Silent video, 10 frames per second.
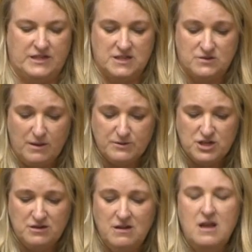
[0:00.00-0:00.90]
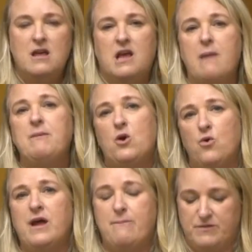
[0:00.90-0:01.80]
disruption can be
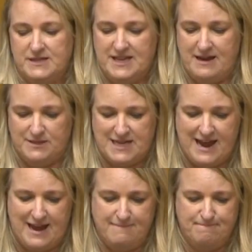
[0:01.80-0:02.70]
caught up on the same day.